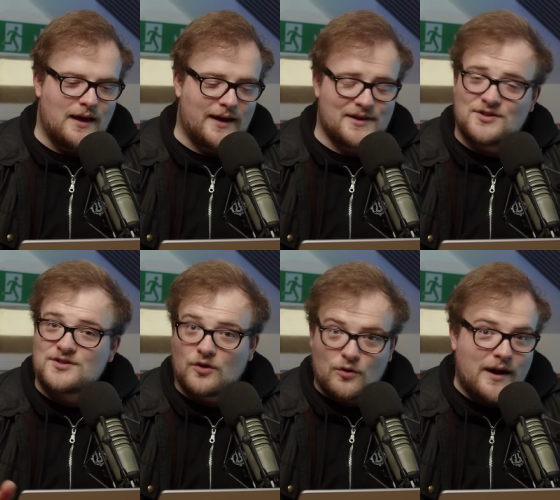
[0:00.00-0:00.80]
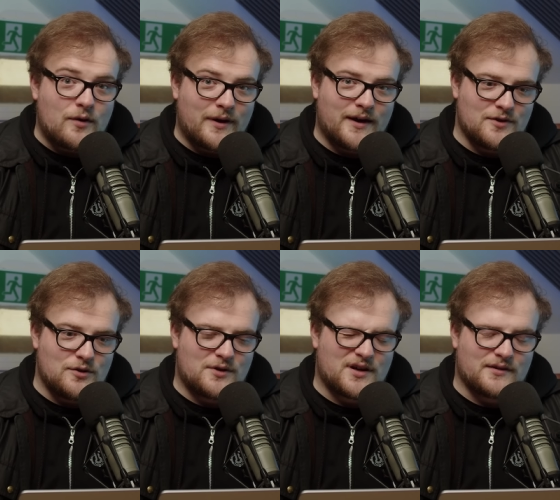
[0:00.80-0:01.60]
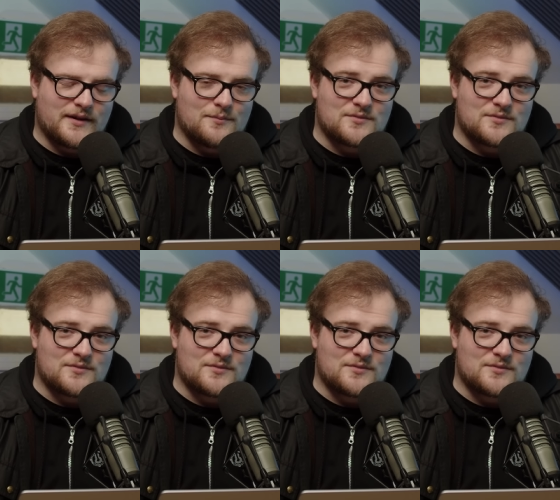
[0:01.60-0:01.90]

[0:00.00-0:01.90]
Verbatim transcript: And it's just a great way that you can um,